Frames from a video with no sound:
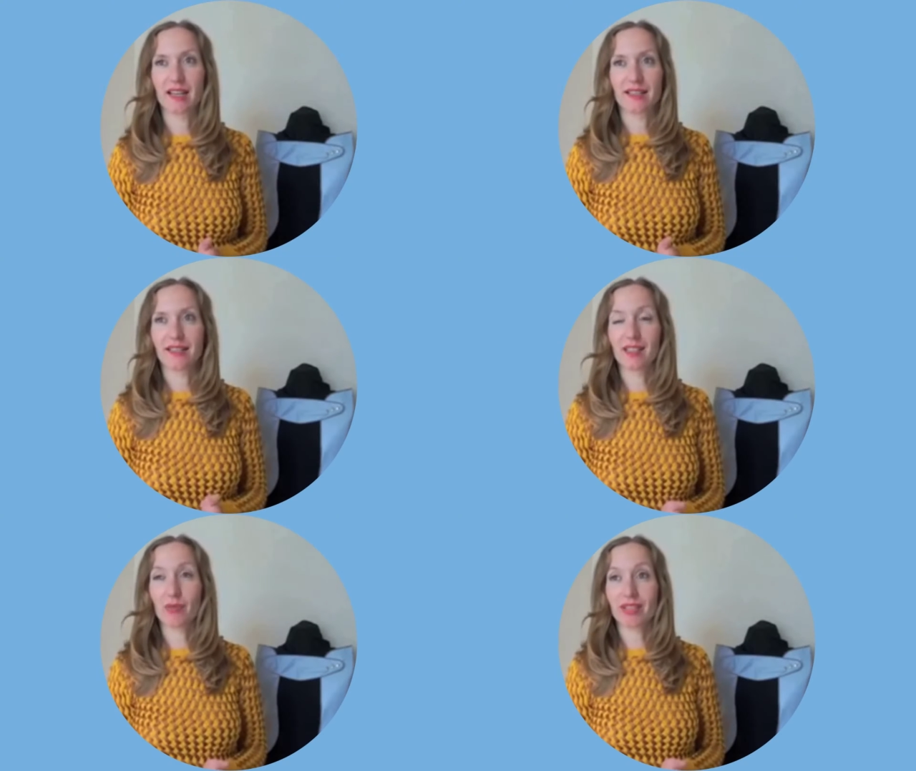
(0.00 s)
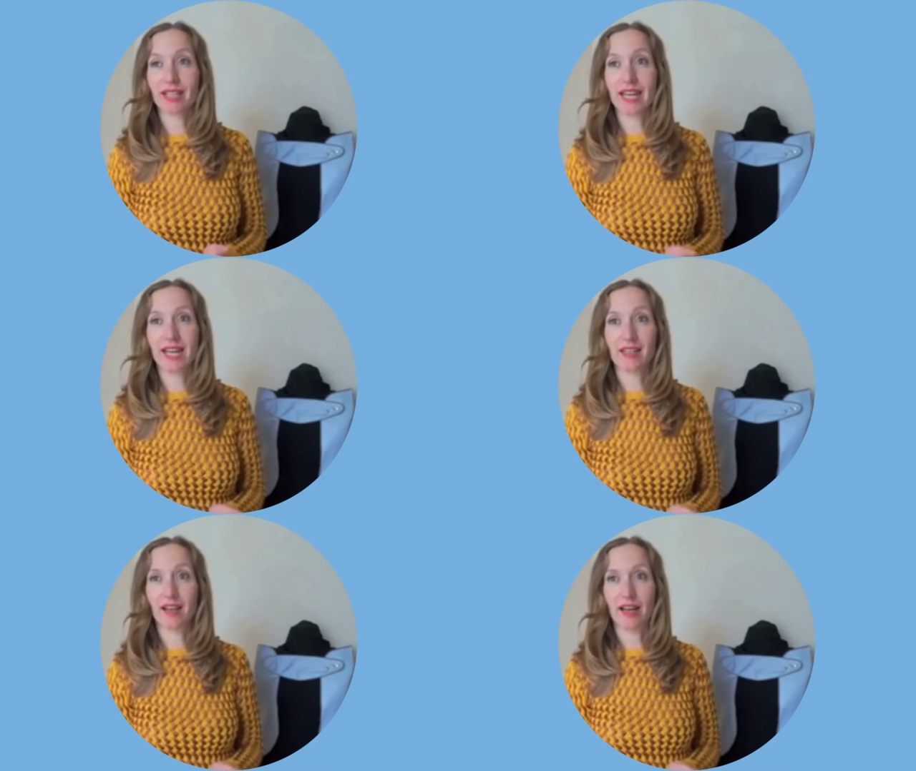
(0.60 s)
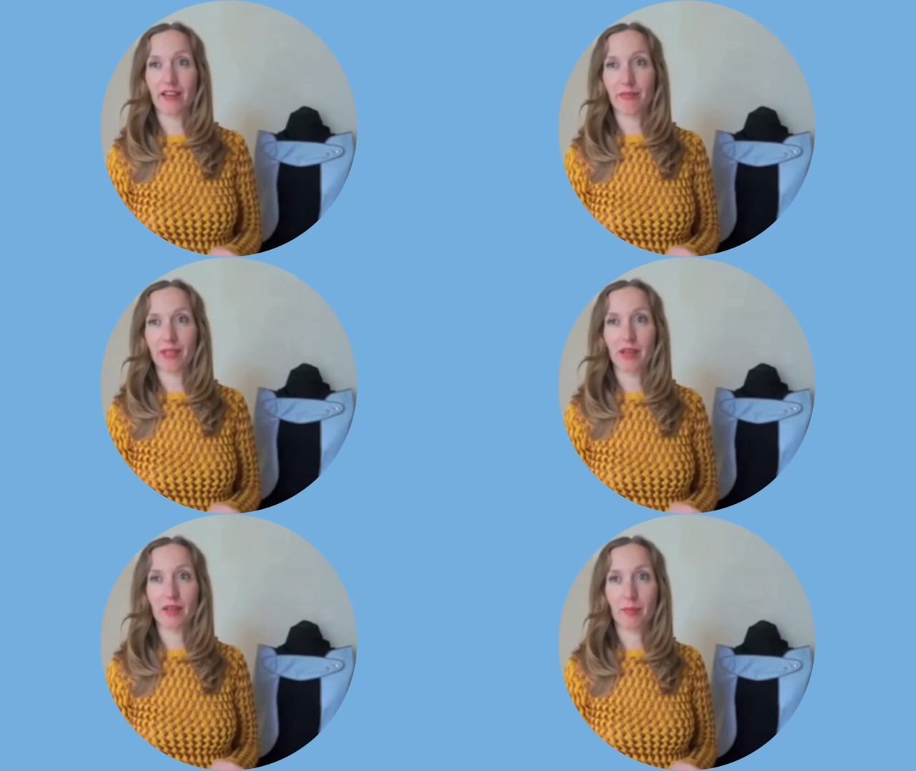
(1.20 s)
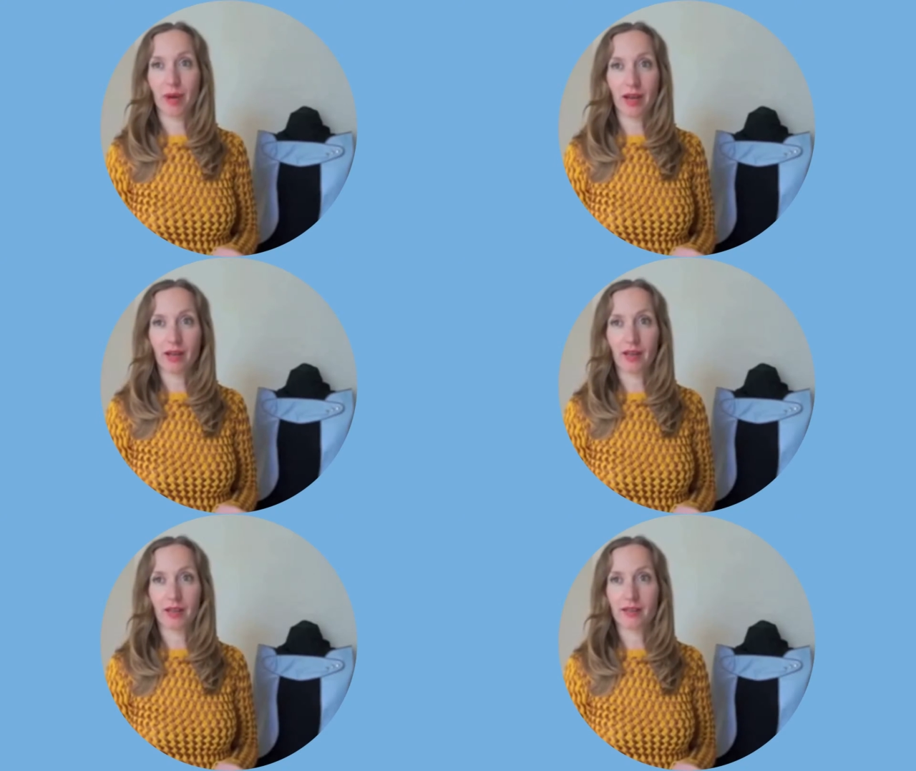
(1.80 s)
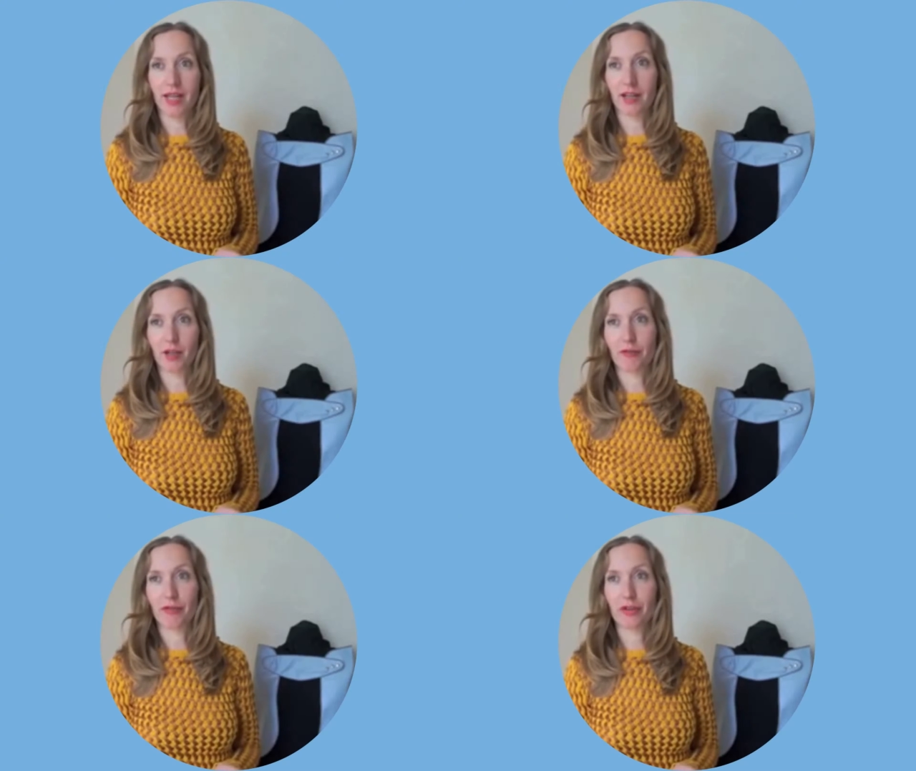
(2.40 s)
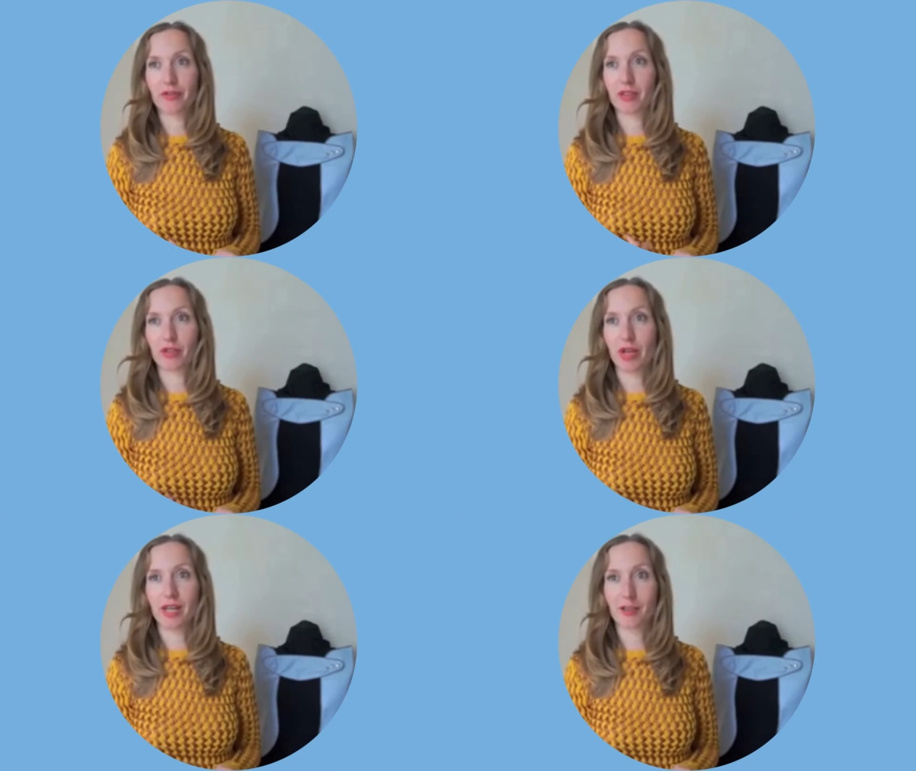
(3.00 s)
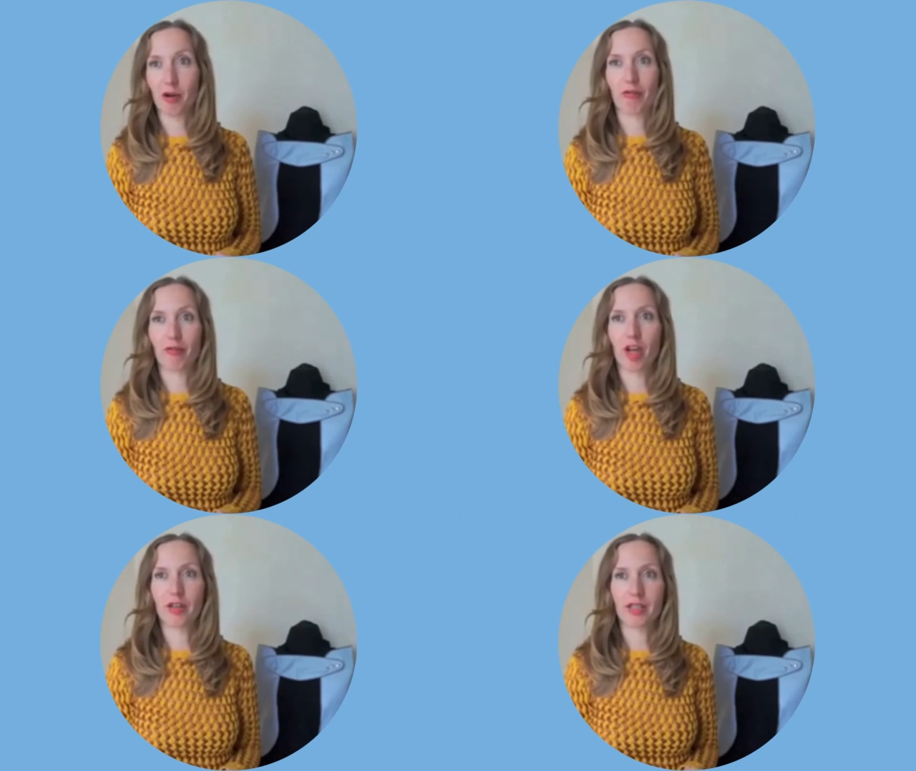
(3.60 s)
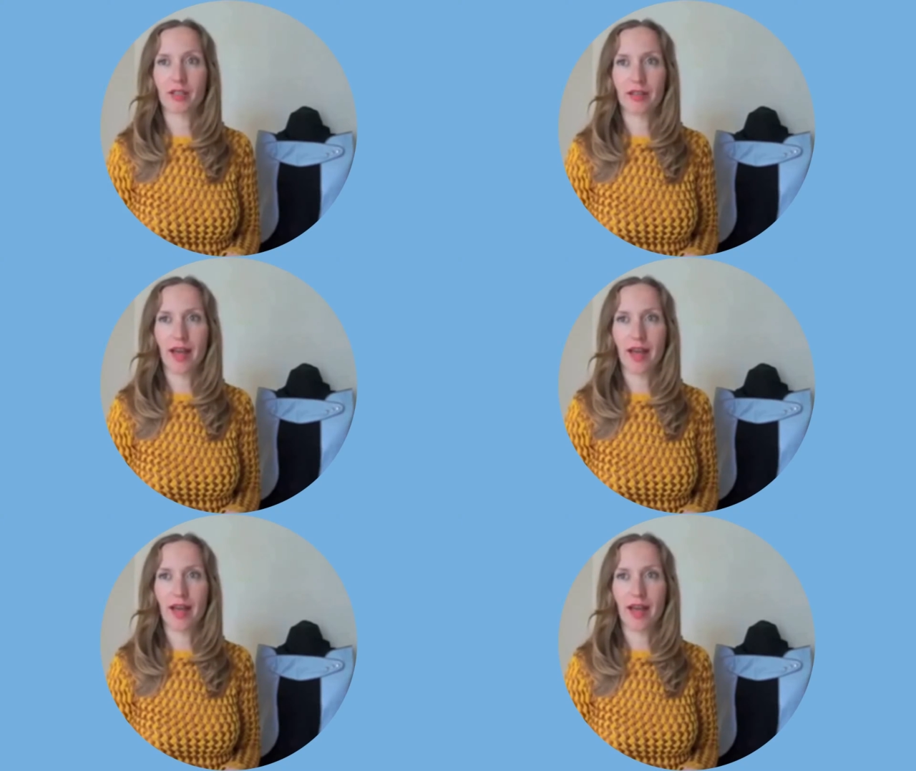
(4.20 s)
Since I was a kid, I have been on a bike and cycled through the streets of London,